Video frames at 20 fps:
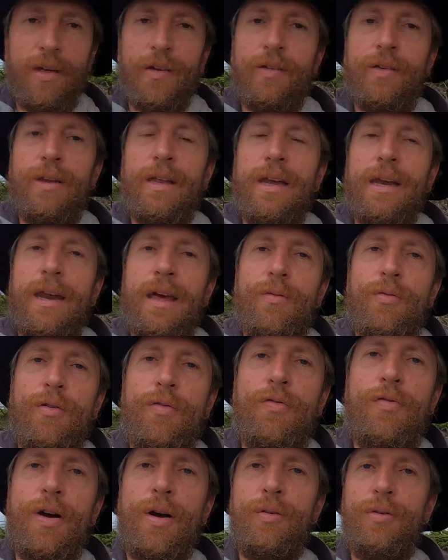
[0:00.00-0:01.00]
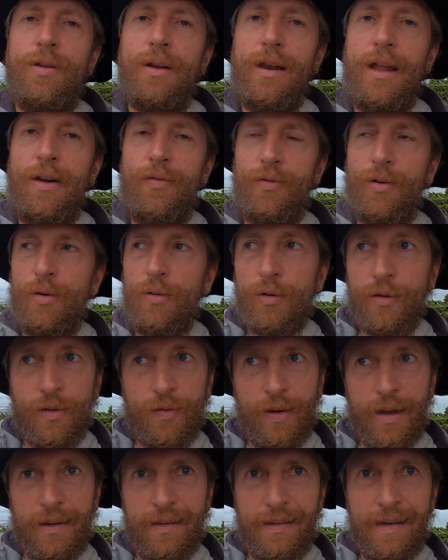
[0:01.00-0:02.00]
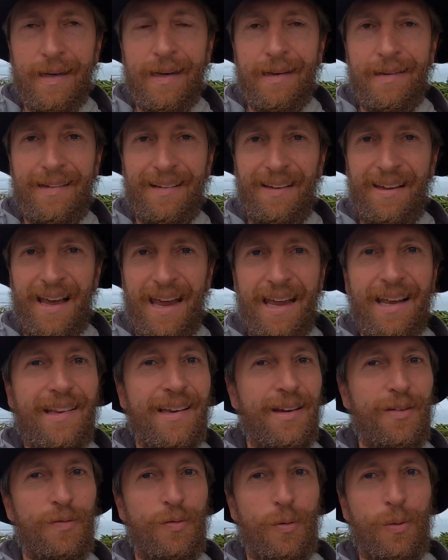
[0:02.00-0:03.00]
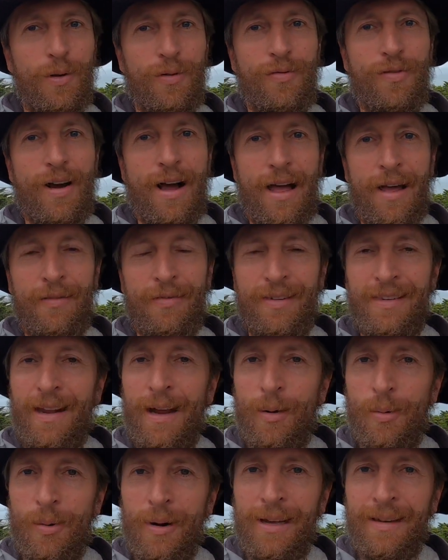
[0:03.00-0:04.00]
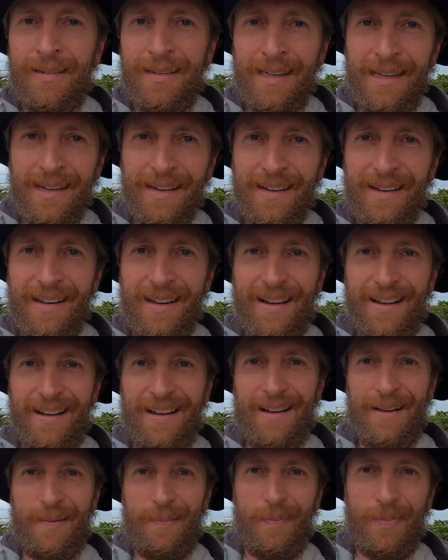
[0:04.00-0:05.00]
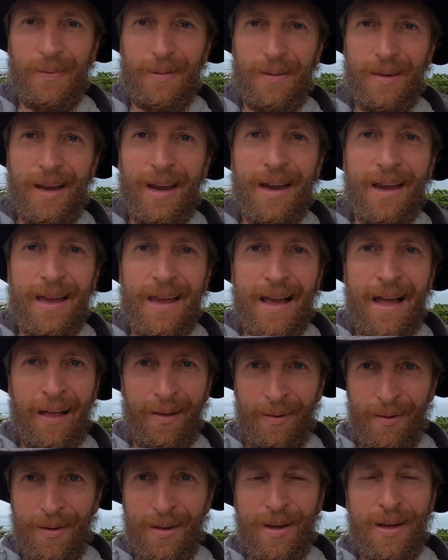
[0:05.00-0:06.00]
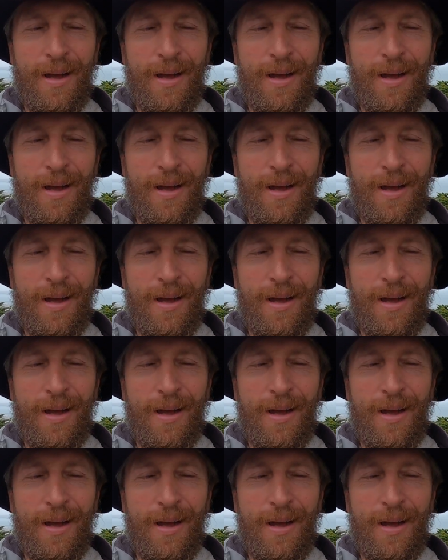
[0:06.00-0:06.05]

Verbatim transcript: So they never found the leftovers of that city till 1845. Isn't that crazy? Um, like, yeah.